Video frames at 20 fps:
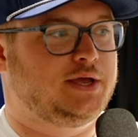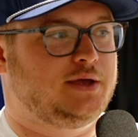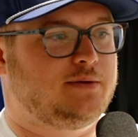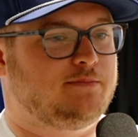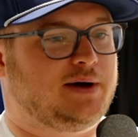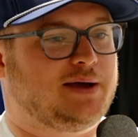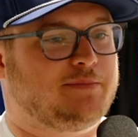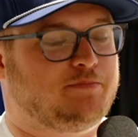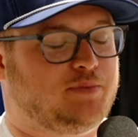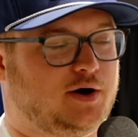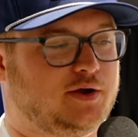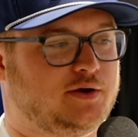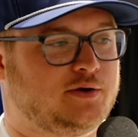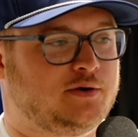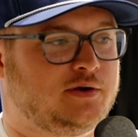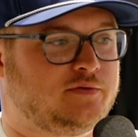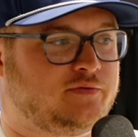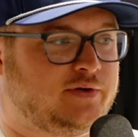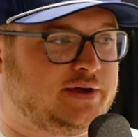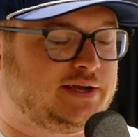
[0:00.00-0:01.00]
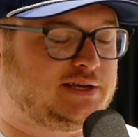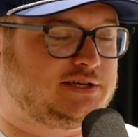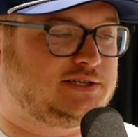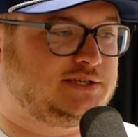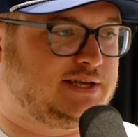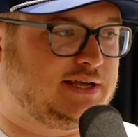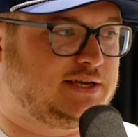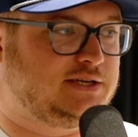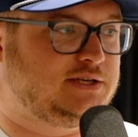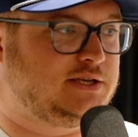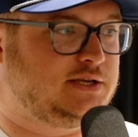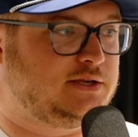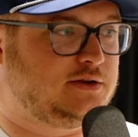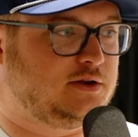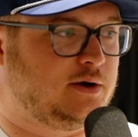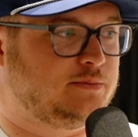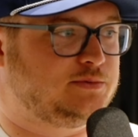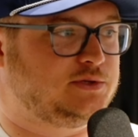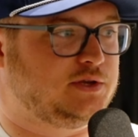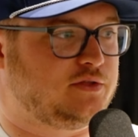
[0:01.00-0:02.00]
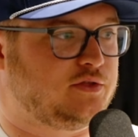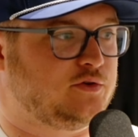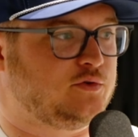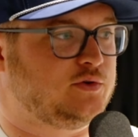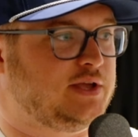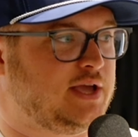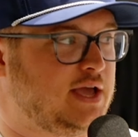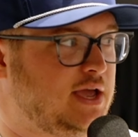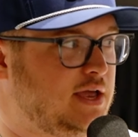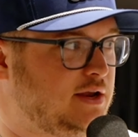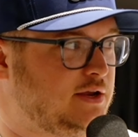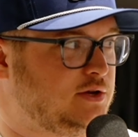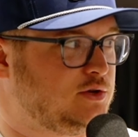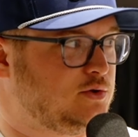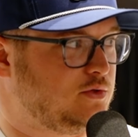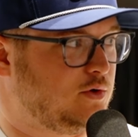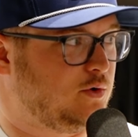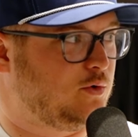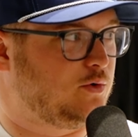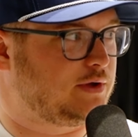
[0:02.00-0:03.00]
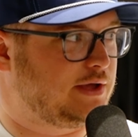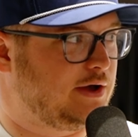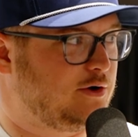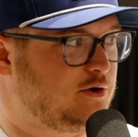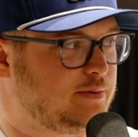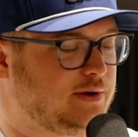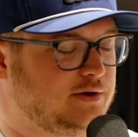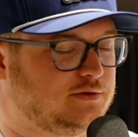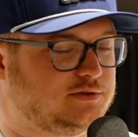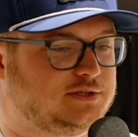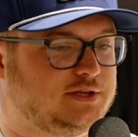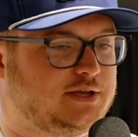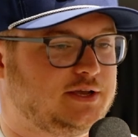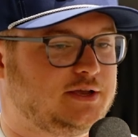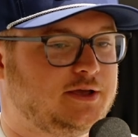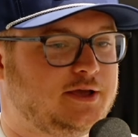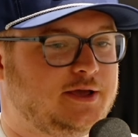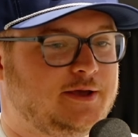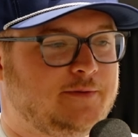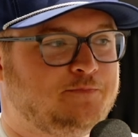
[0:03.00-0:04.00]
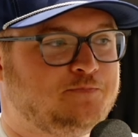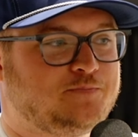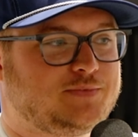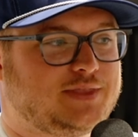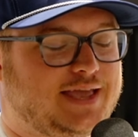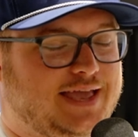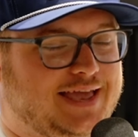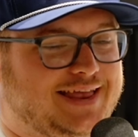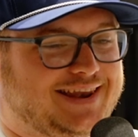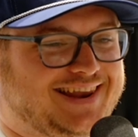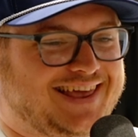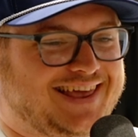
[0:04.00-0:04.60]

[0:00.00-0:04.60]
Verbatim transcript: my putter if I extend it up to 38 and I do the whole counterbalance thing. And